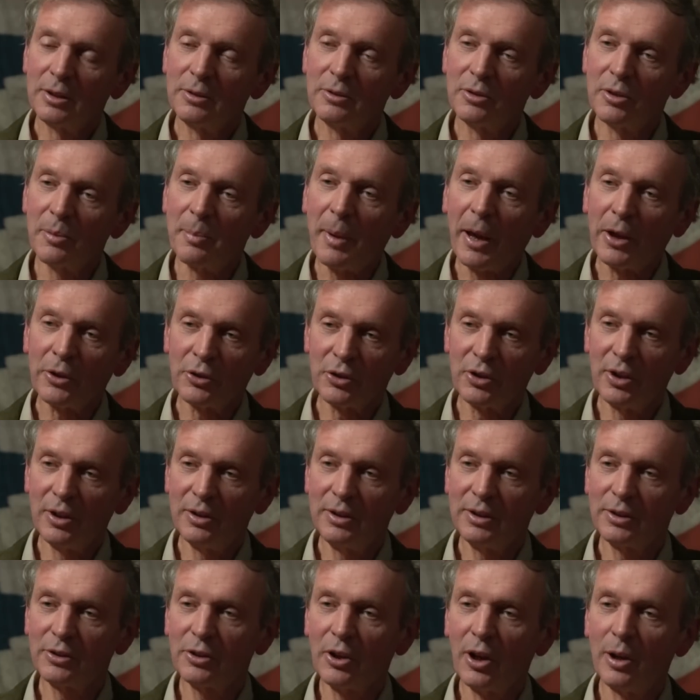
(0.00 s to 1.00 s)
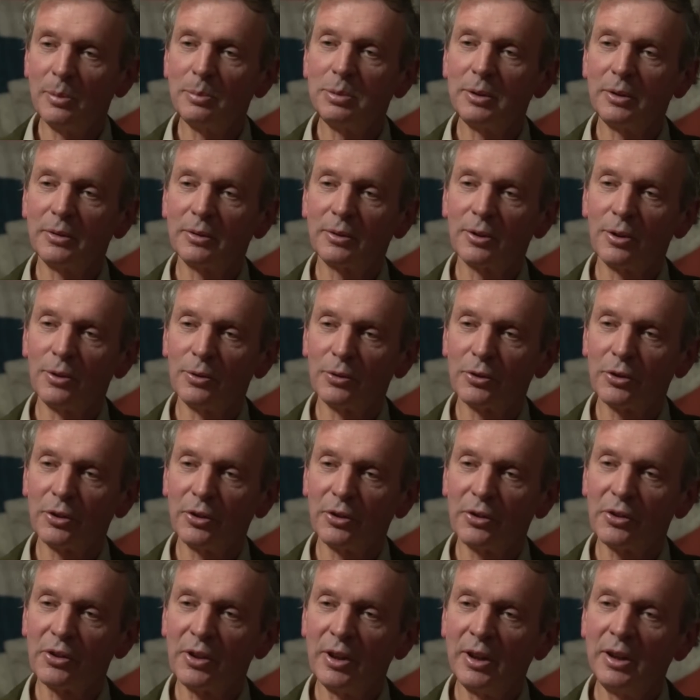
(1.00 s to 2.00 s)
The best known example, of course,
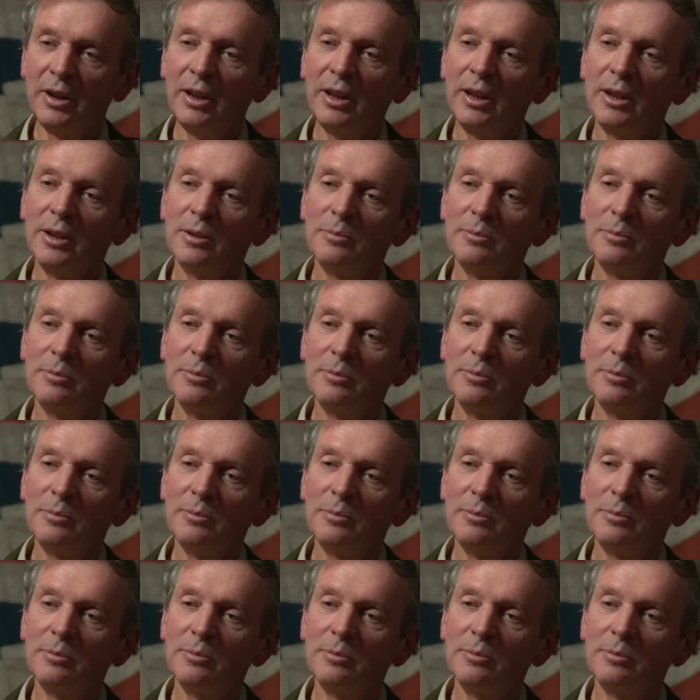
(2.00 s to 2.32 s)
is the